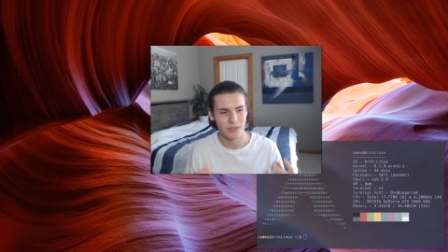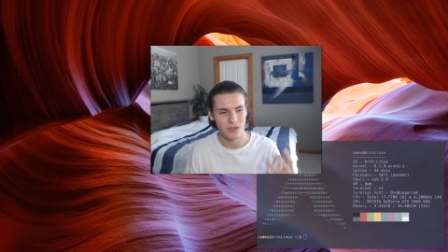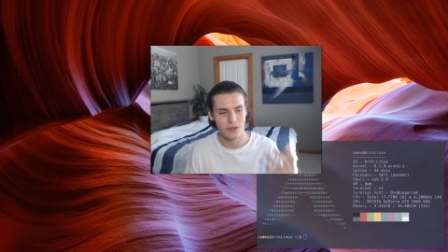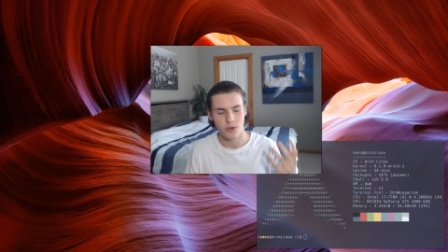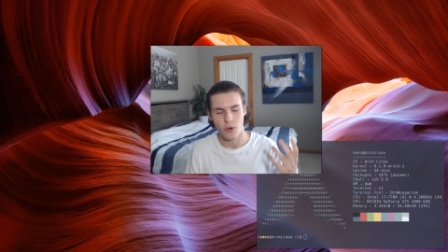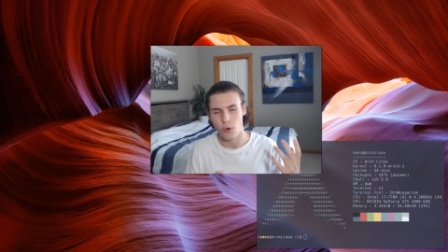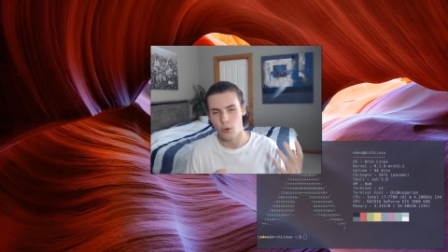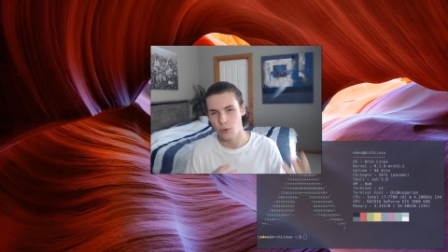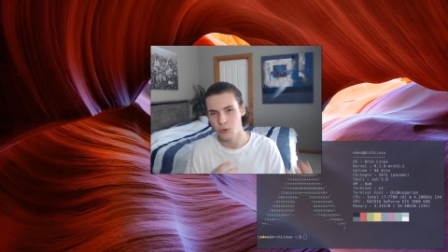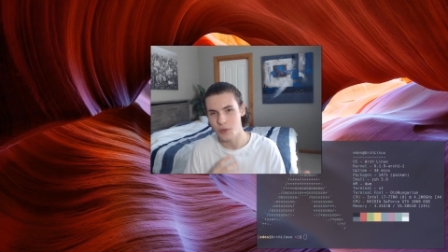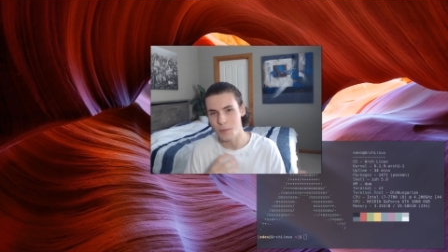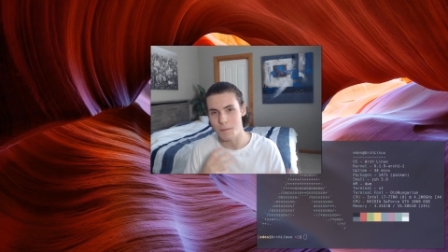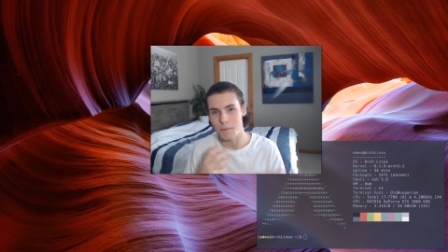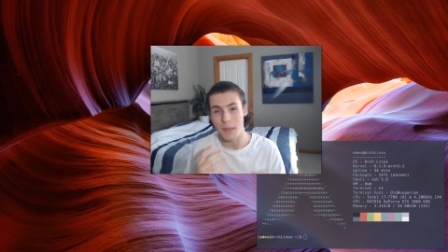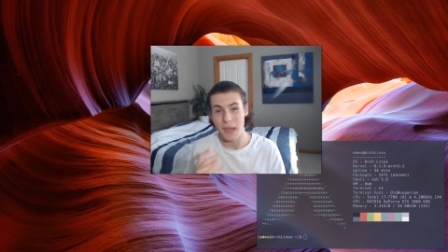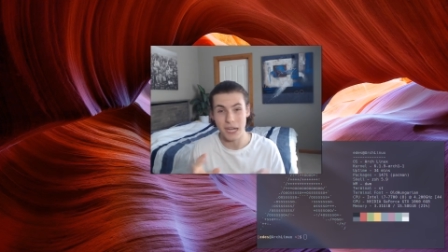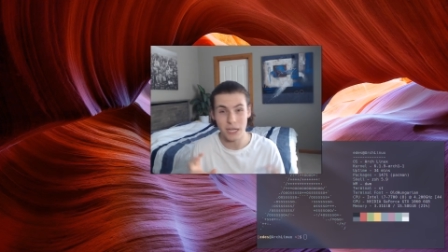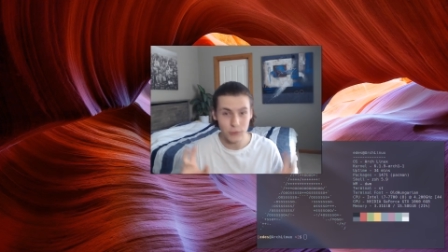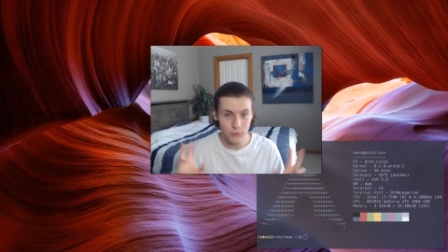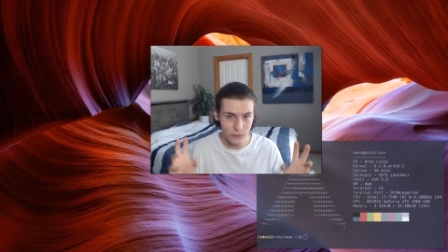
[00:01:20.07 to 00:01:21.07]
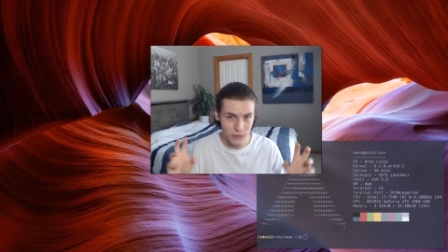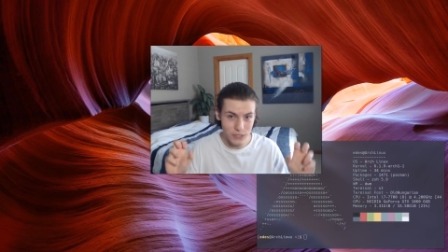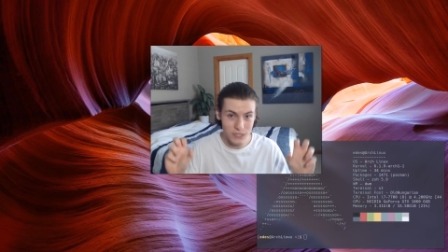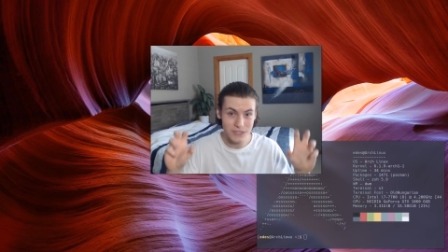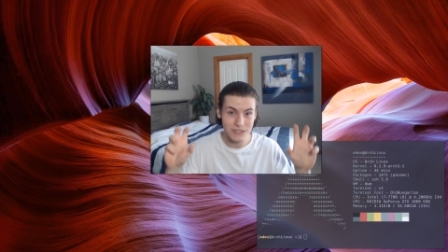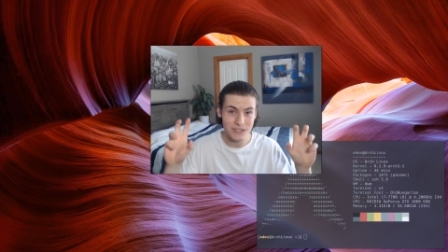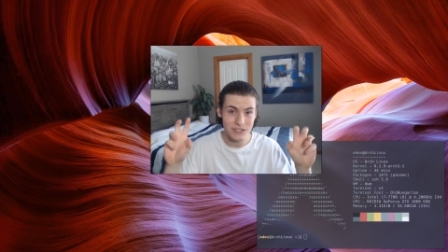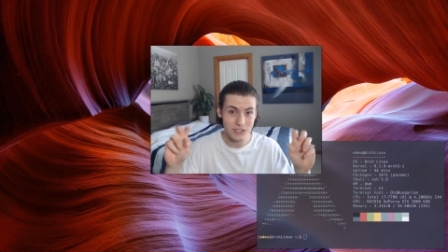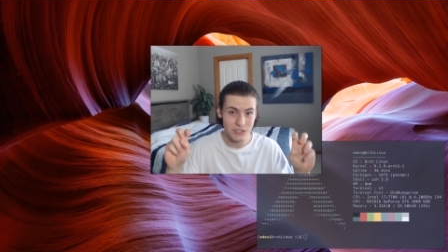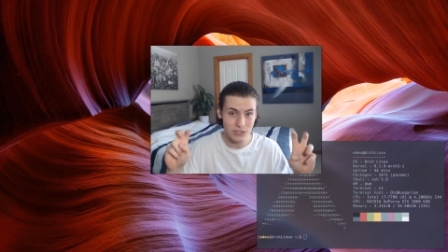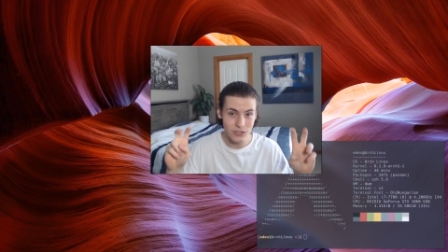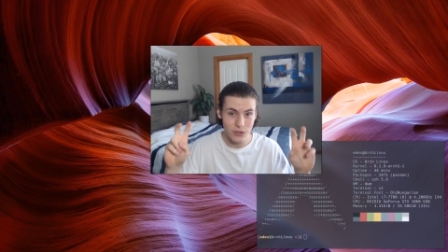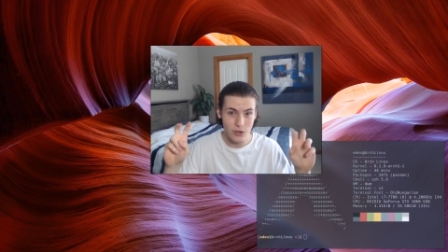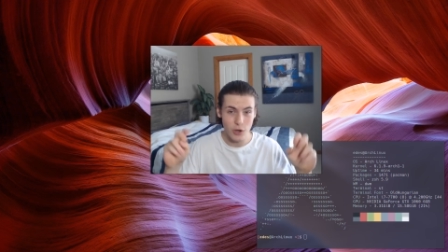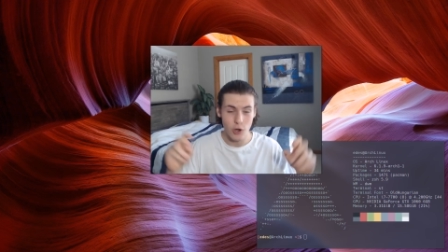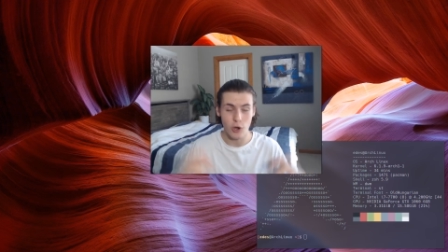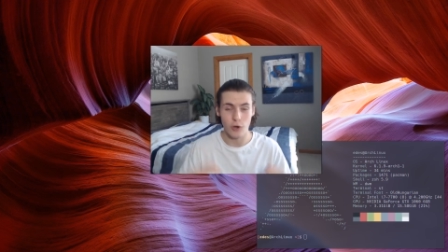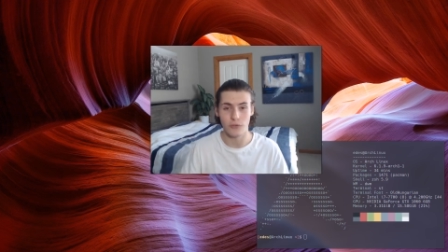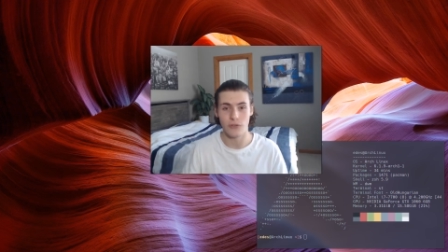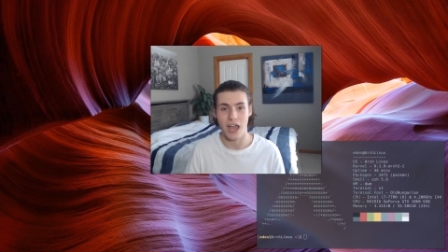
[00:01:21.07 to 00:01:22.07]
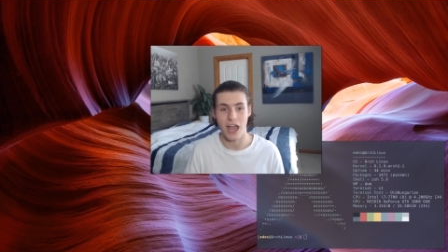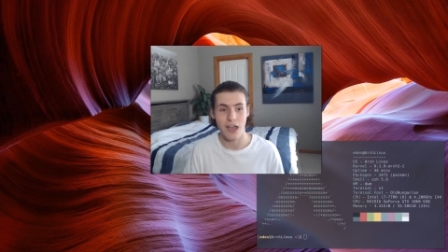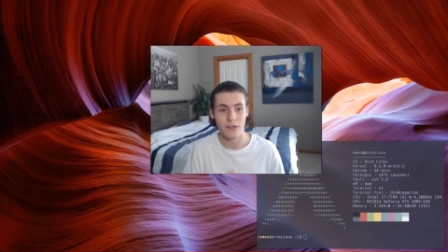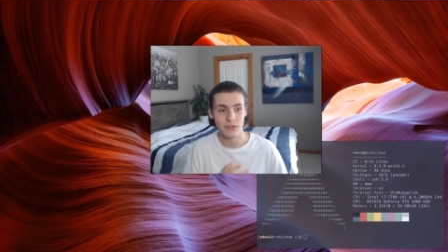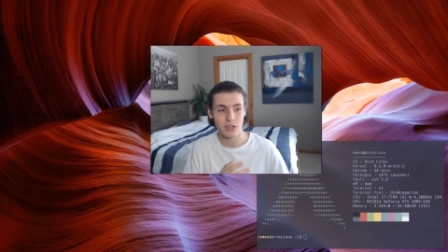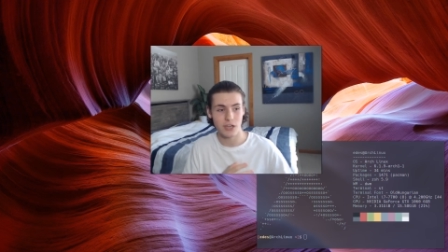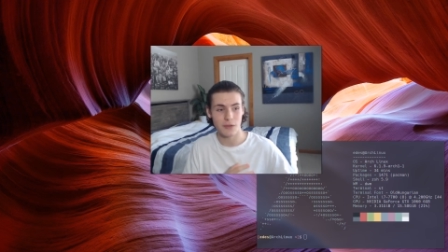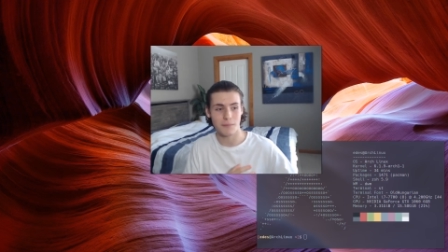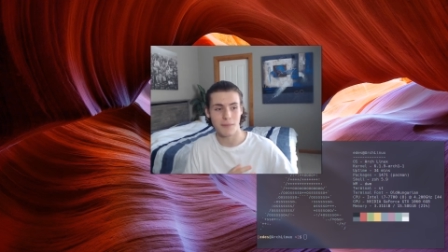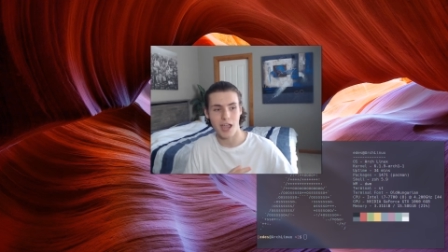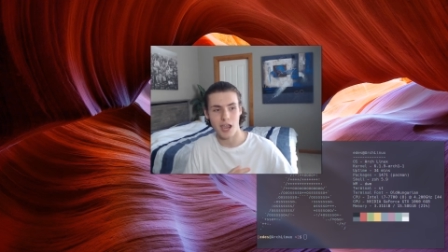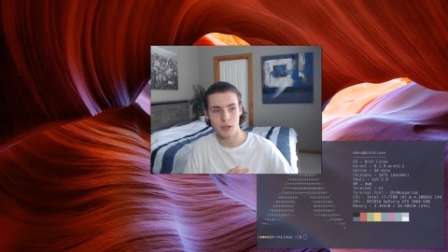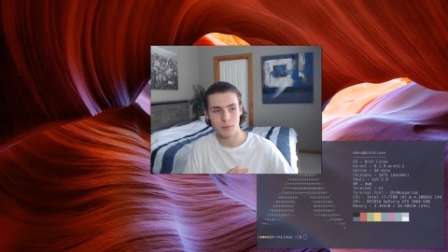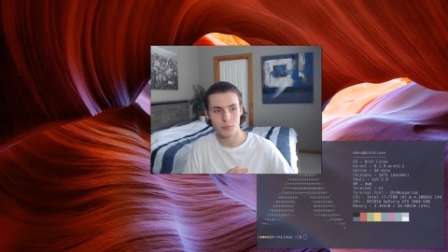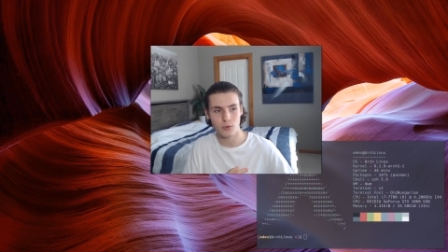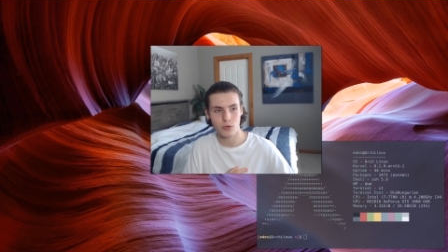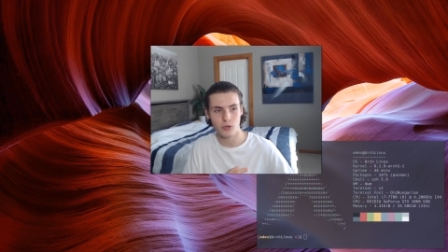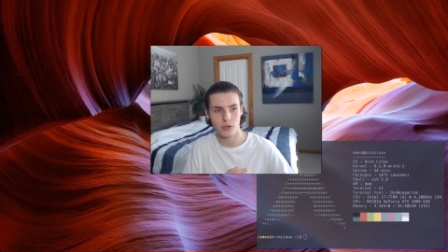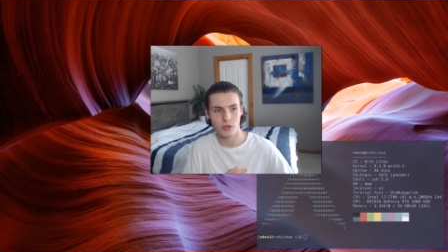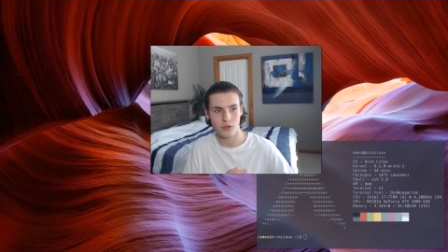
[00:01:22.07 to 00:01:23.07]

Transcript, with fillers: all the benefits of having a MacBook